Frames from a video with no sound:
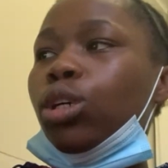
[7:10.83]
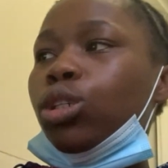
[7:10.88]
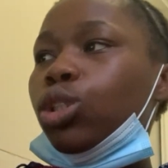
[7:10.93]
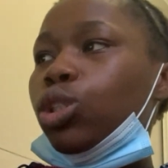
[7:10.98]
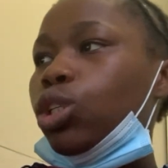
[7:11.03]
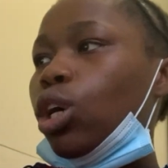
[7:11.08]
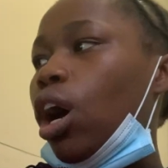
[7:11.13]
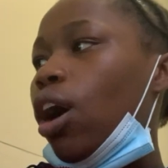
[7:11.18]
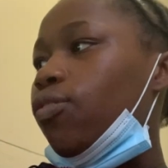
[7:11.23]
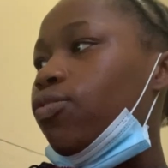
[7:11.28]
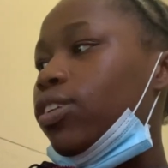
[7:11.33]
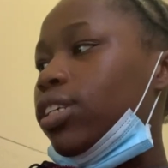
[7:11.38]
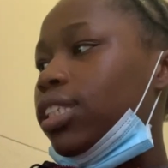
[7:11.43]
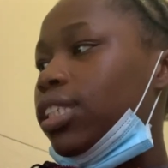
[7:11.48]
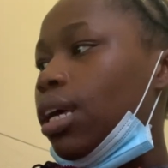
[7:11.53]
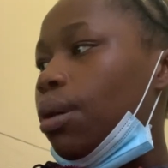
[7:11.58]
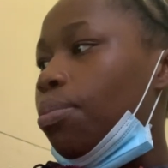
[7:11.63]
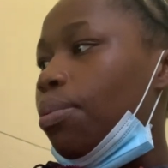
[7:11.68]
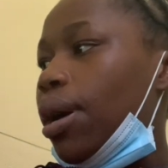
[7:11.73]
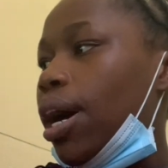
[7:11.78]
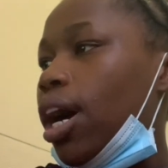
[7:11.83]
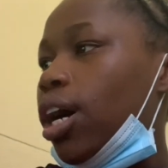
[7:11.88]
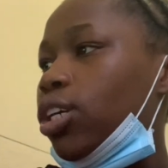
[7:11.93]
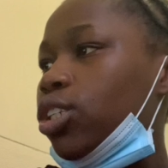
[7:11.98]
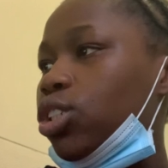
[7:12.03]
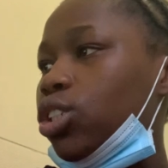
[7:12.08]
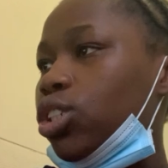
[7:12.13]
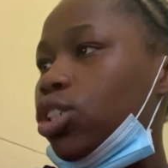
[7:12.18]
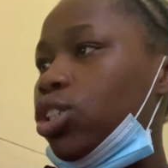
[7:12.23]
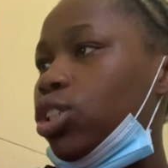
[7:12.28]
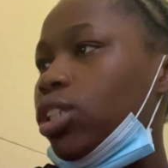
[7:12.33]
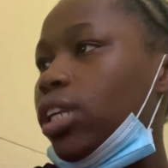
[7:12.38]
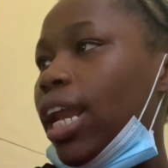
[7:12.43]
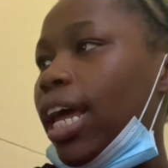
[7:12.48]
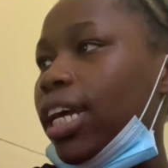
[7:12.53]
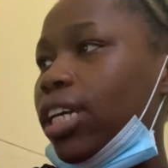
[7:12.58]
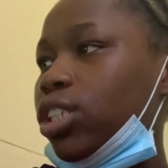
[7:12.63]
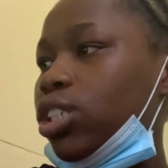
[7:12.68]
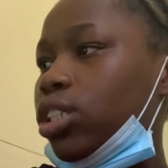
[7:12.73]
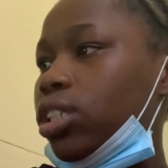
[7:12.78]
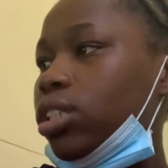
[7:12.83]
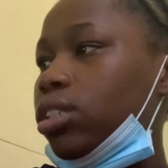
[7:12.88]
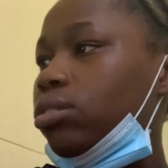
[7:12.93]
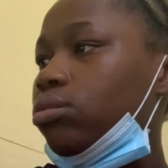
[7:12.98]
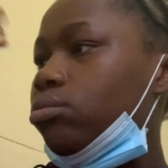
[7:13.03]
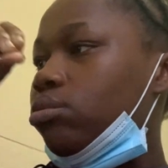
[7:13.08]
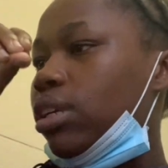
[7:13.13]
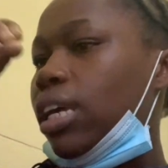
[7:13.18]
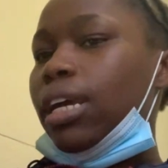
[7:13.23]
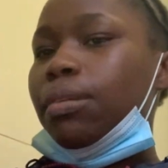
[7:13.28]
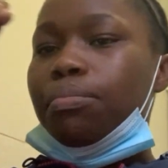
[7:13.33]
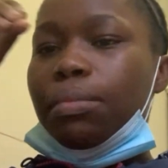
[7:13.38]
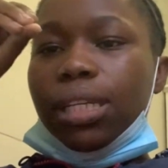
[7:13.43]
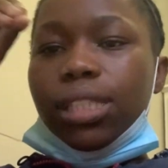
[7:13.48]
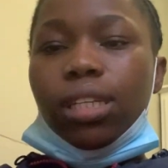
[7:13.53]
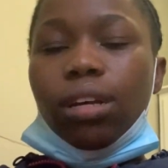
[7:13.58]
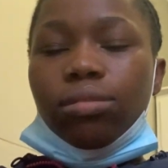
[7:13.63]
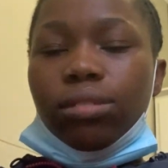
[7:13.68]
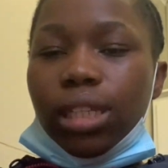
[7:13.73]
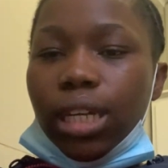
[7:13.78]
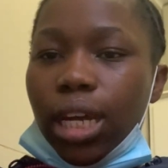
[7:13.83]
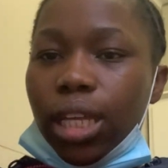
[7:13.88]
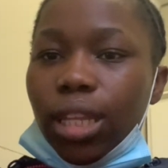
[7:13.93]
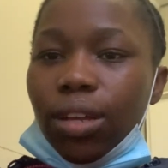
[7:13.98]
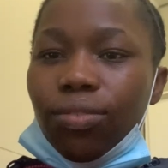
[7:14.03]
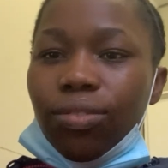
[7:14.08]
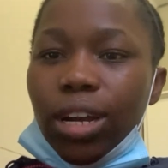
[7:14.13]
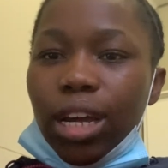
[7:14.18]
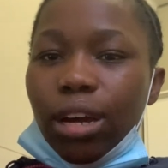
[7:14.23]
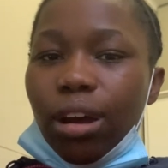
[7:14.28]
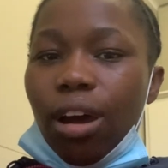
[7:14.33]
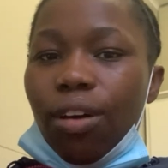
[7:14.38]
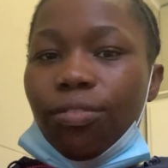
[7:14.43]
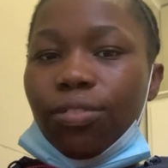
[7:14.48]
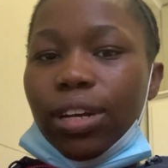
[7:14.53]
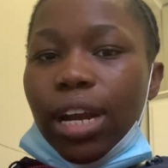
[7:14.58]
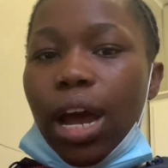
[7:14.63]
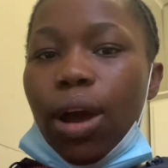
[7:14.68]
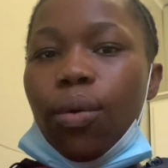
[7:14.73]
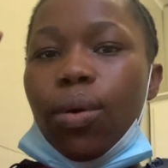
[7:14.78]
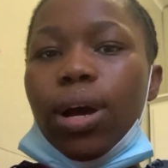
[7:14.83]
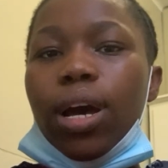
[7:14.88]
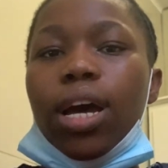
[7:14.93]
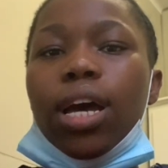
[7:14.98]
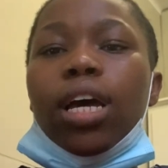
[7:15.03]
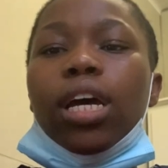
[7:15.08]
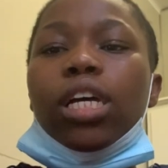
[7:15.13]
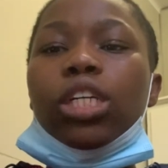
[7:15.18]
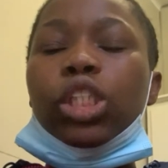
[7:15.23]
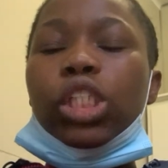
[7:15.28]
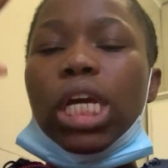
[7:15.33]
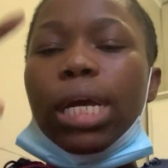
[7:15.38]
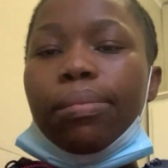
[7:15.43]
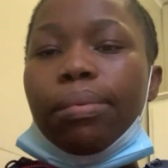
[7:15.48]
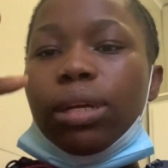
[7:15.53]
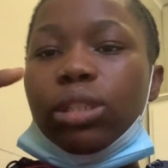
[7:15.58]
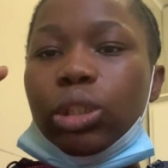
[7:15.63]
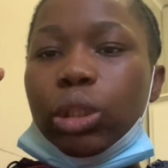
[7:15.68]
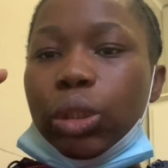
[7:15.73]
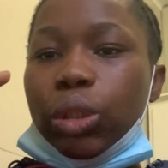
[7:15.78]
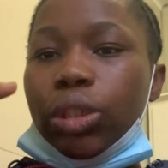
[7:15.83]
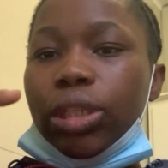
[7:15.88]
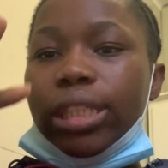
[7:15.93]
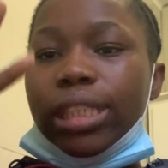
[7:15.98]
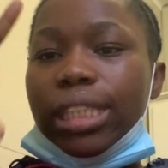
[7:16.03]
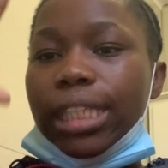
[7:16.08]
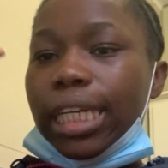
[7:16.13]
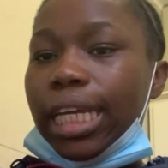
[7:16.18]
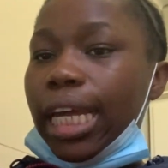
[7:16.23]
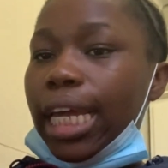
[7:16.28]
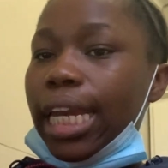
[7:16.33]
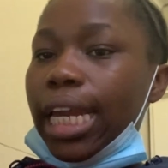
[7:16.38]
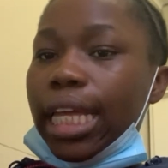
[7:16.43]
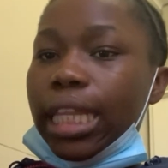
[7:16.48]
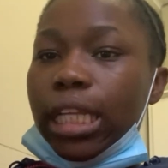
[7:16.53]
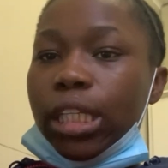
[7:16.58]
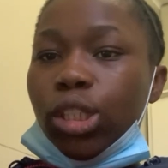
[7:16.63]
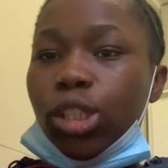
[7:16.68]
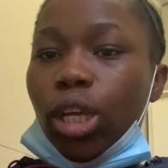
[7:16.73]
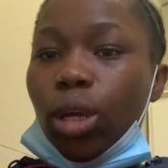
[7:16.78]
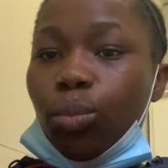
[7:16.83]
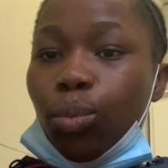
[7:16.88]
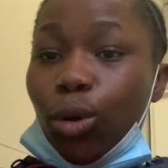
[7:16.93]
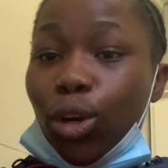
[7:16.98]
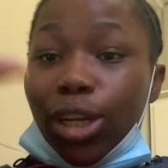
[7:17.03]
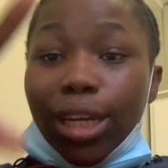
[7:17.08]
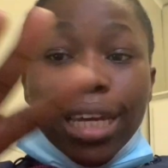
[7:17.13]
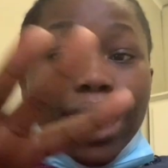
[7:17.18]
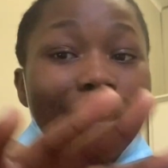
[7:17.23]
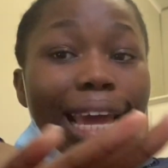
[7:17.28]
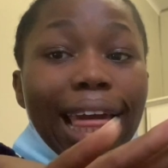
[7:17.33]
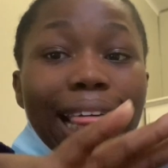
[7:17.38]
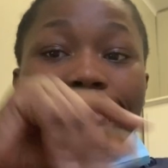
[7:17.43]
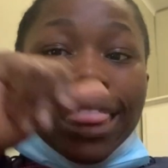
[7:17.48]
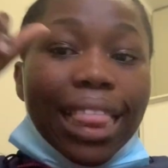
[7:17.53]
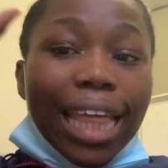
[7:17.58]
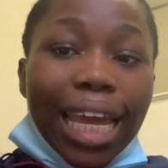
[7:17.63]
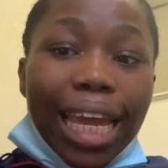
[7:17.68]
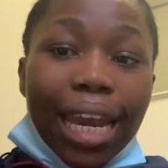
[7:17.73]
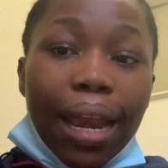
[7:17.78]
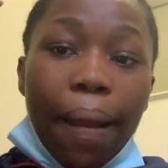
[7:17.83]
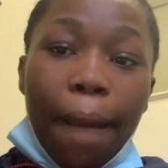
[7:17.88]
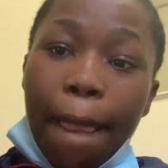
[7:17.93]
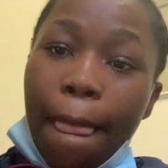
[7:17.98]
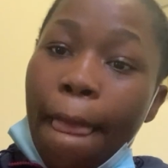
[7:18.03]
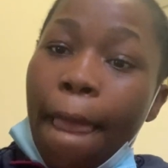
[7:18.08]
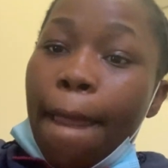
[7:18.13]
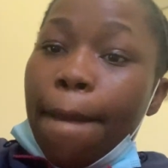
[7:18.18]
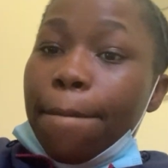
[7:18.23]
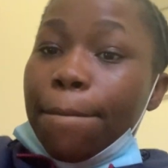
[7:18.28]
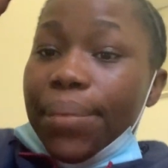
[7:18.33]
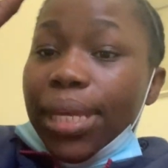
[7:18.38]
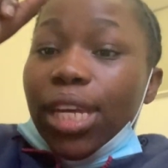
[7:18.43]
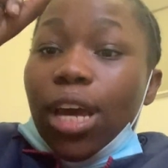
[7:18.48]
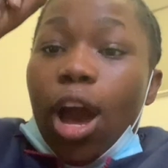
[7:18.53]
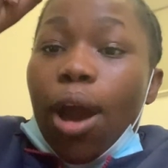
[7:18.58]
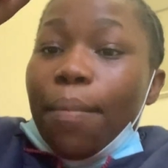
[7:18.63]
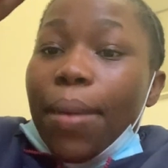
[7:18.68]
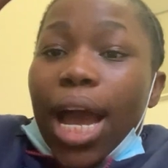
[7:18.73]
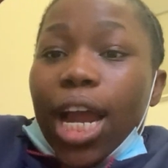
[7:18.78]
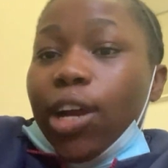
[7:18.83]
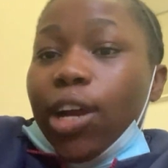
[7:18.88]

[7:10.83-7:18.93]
So after supper, I'll just like just get myself together for like half an hour, check my to-do list again, and then start working, and then be on my